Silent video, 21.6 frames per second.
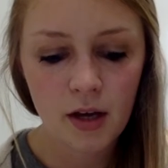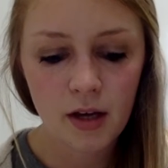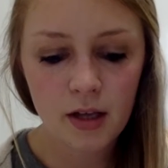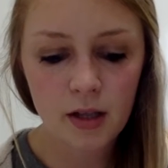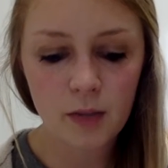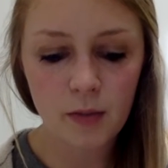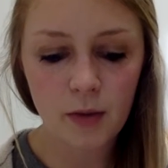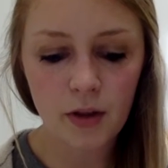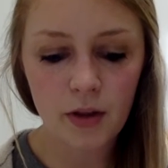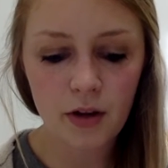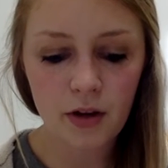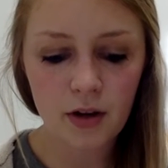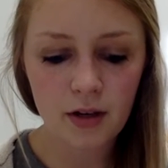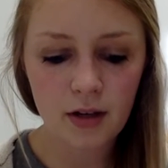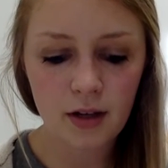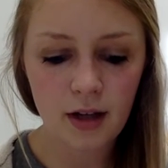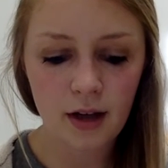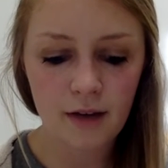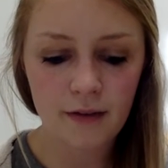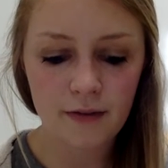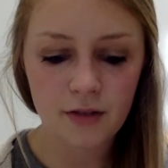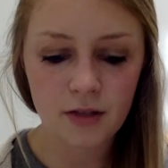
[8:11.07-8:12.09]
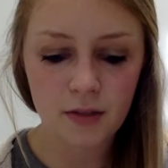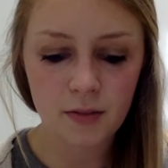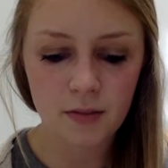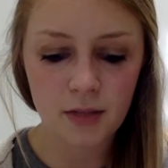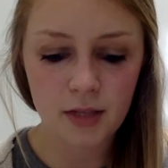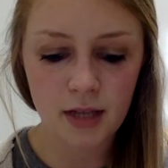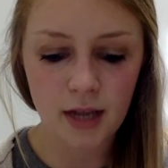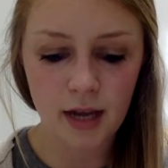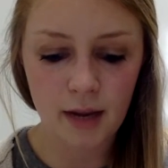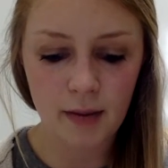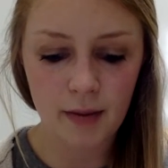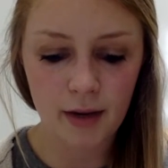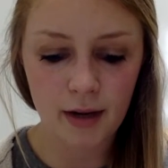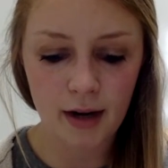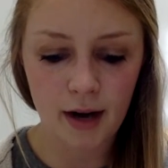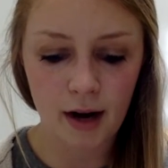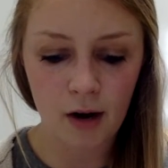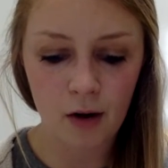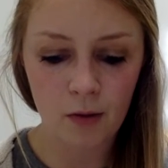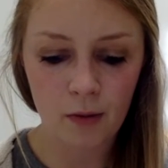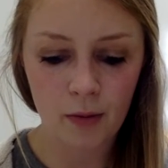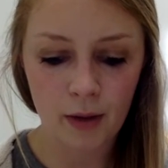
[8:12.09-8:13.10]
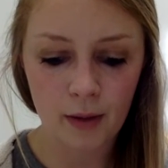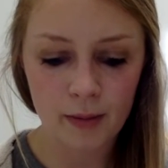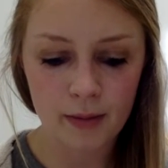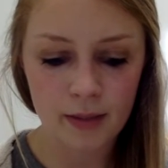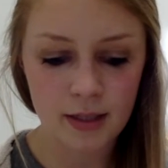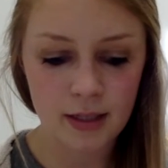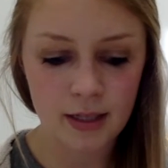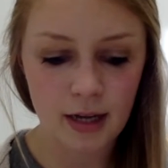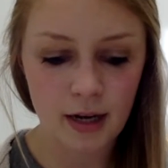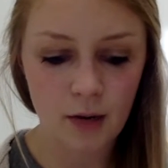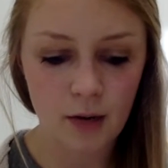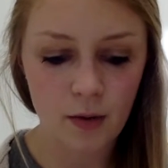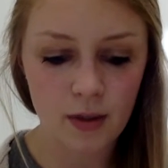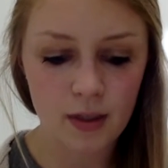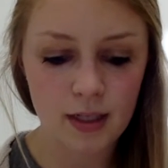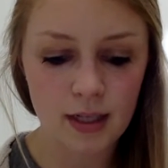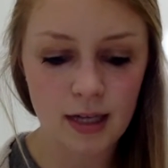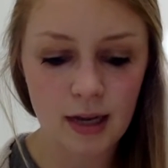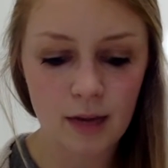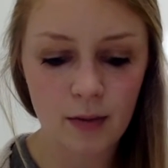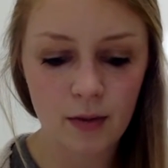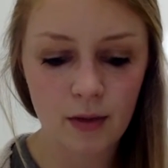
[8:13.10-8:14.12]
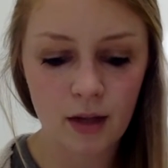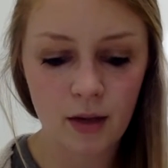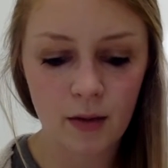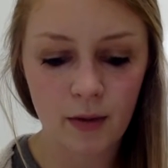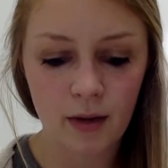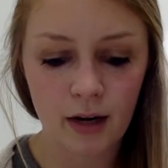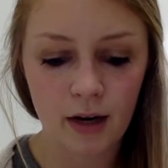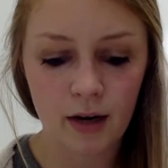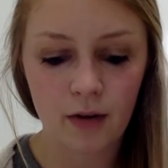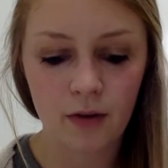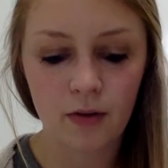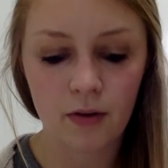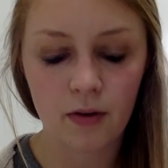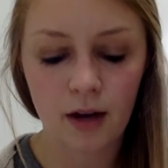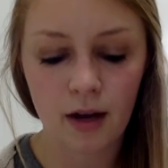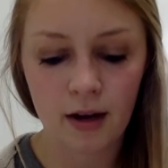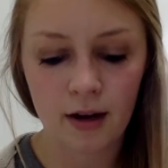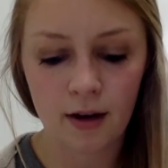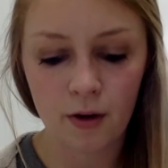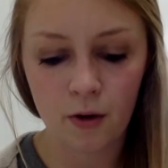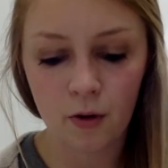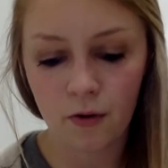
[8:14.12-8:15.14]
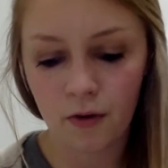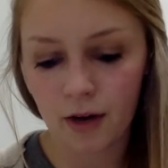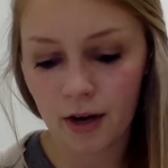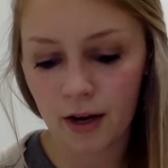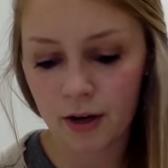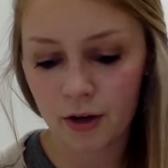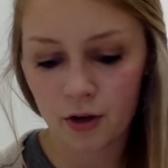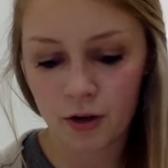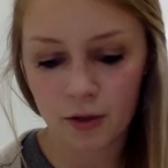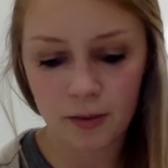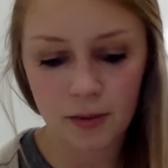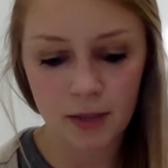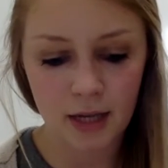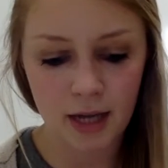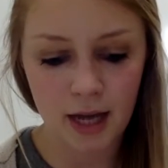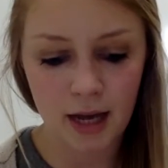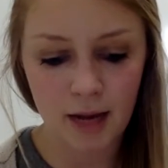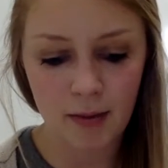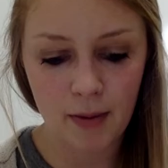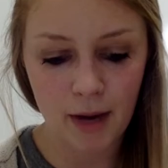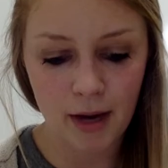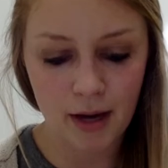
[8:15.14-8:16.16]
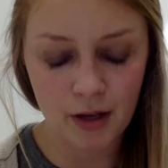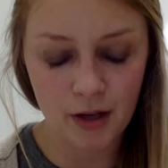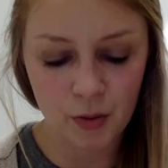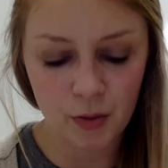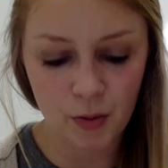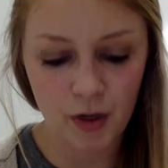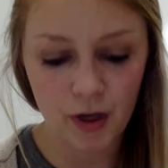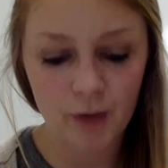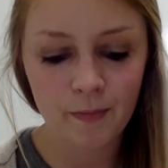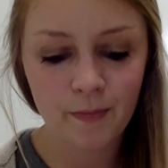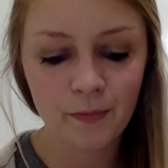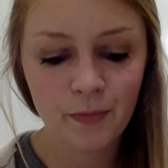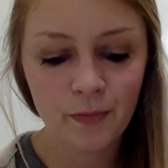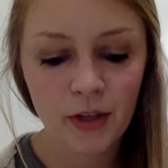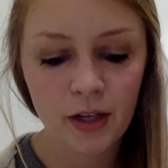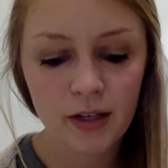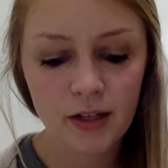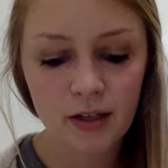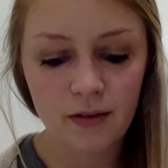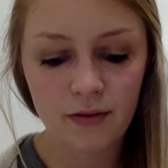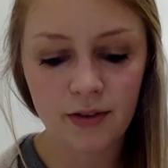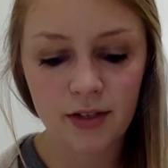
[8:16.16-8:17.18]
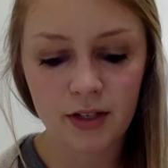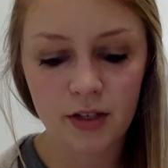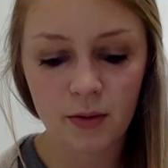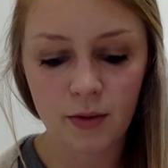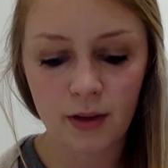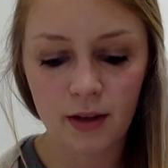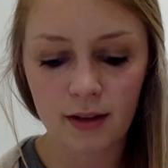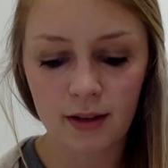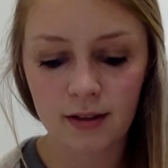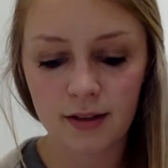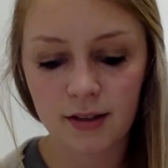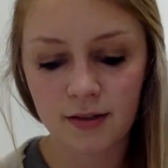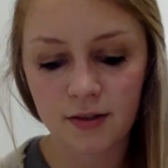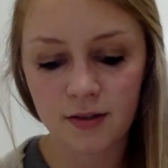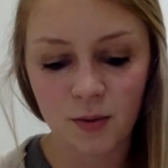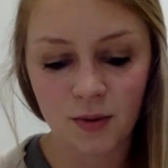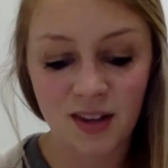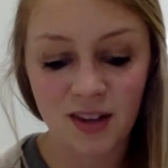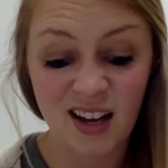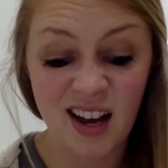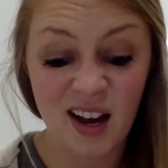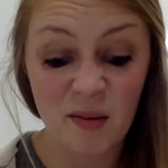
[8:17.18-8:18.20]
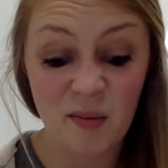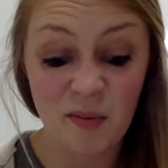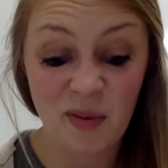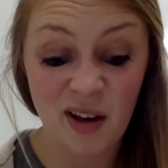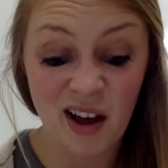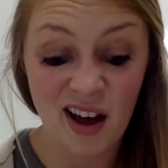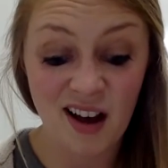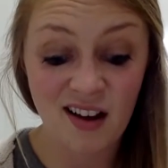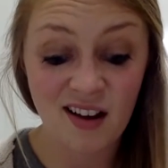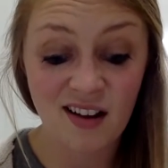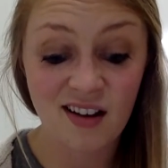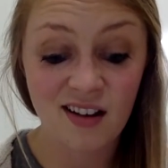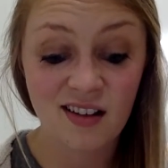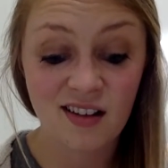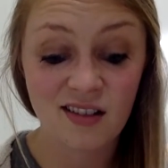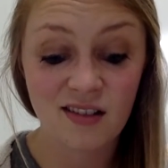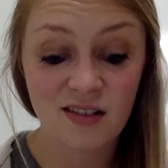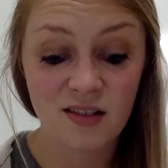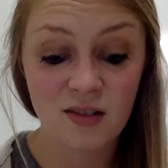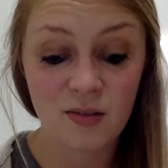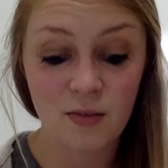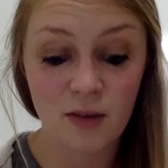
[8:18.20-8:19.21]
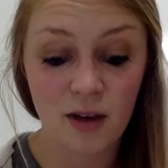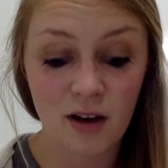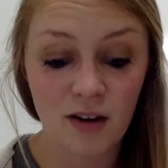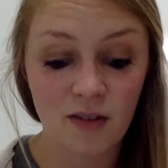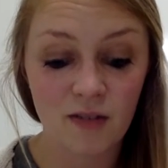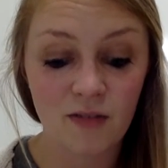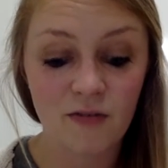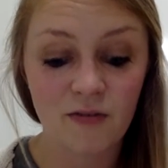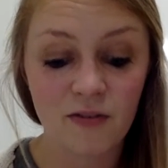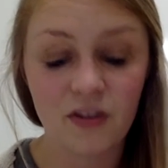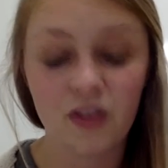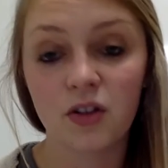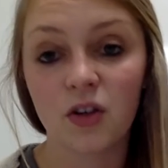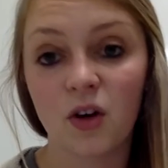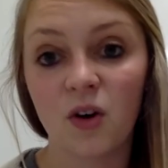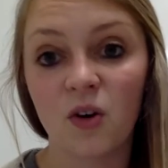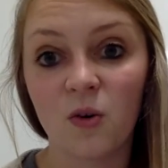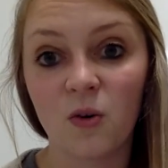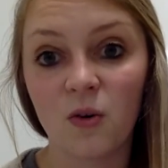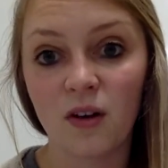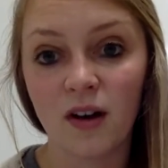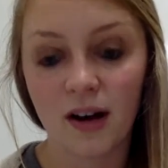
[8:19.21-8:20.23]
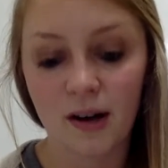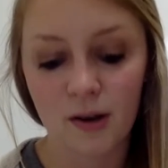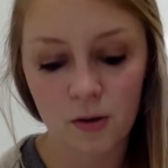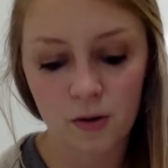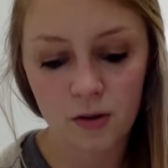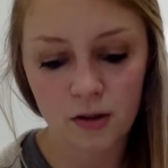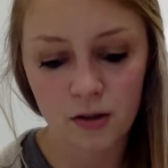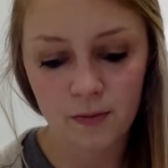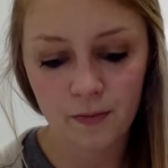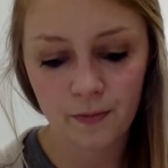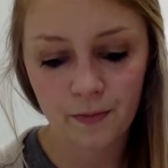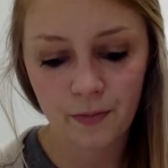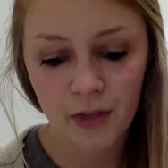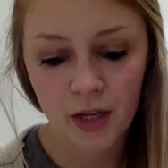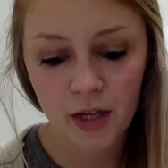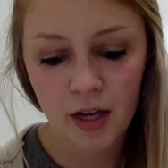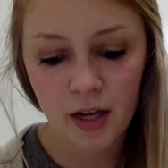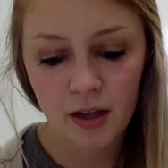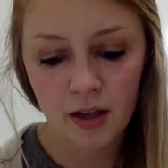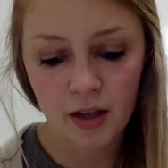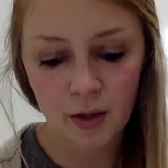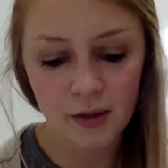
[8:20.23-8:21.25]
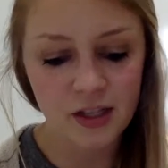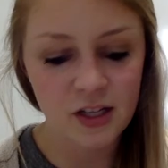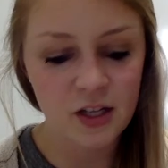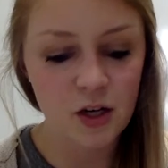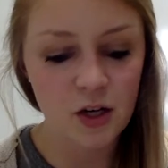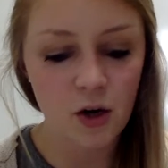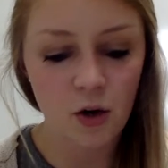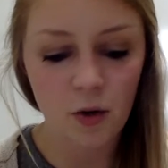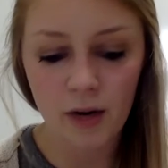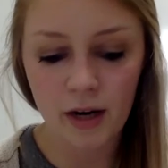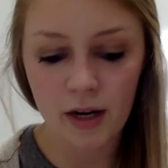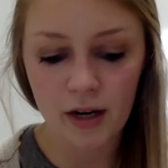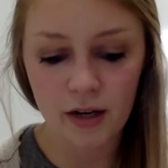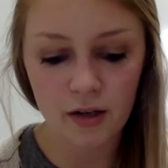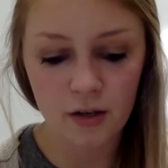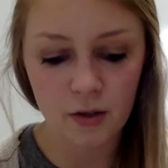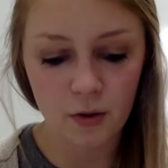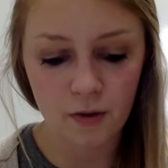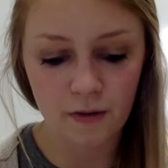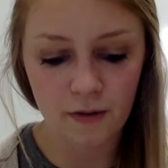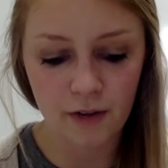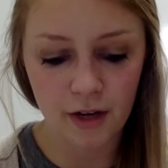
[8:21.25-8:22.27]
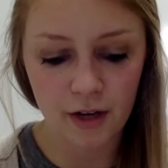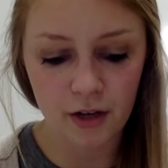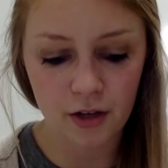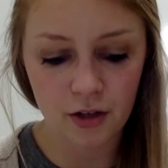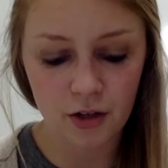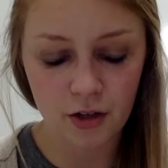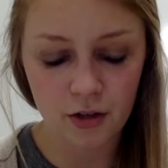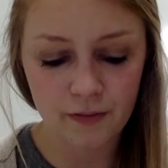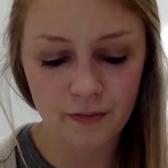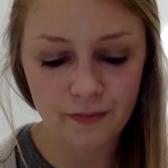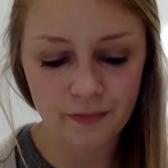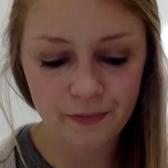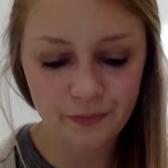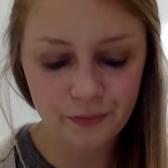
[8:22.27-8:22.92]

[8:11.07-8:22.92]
His mother had left some salmon out by mistake one time when they went out on an overnight trip to Cape Hesper to visit relatives, and when they got back, the smell filled the whole house. There was no way to store fish.